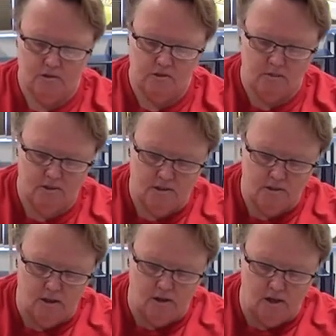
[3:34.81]
So I'm going to
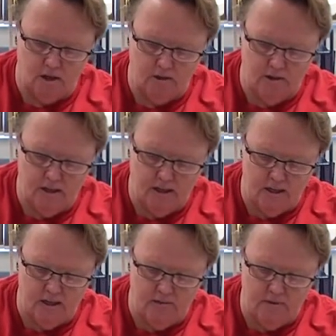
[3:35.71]
start coloring
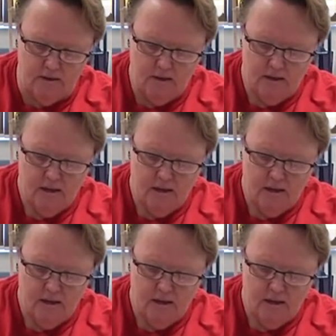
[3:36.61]
him.